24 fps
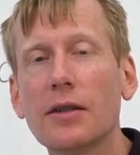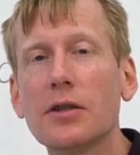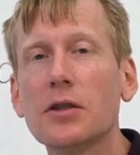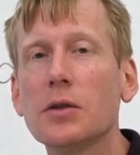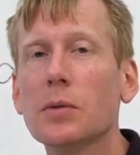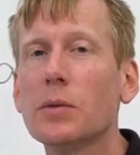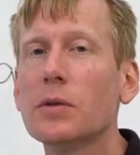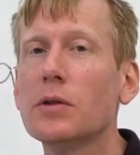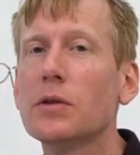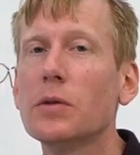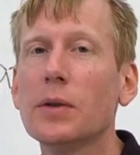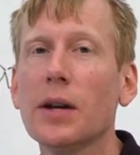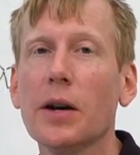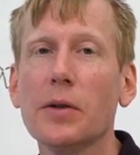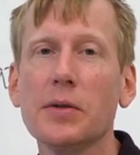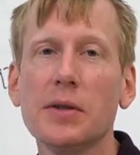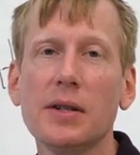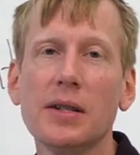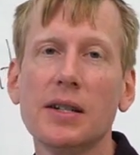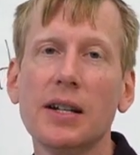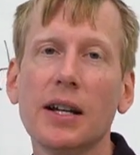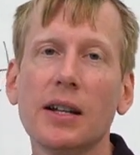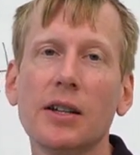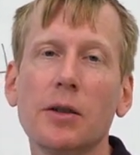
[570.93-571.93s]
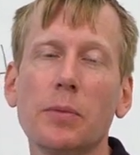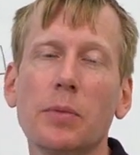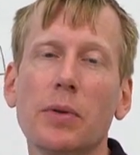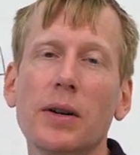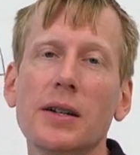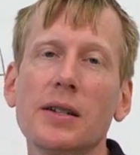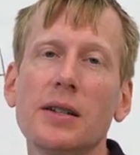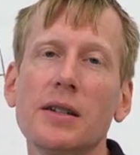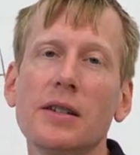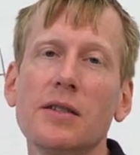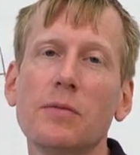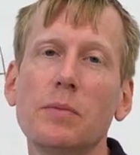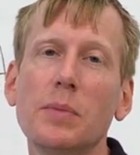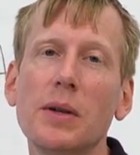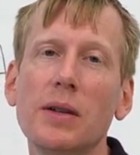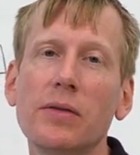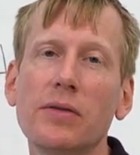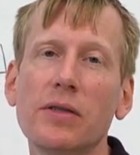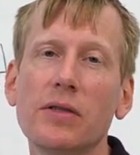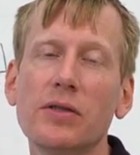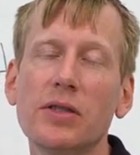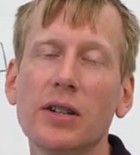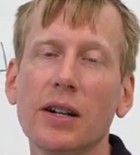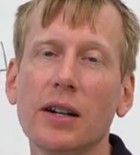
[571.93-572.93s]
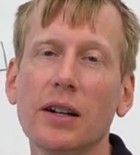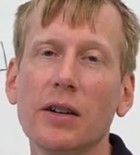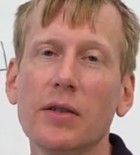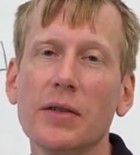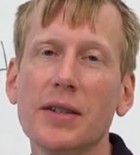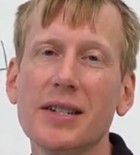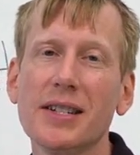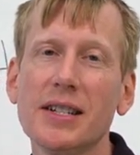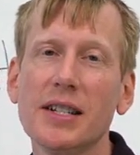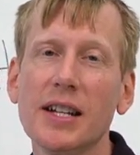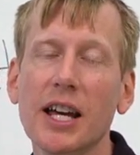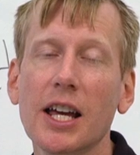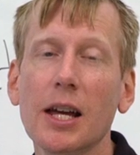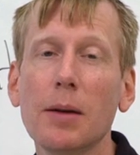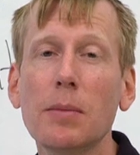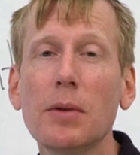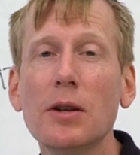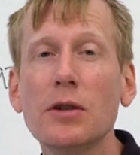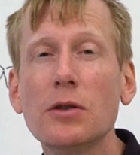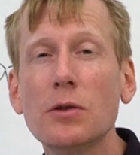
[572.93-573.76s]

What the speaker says: So in 2010, the prices of beef and chicken are the same.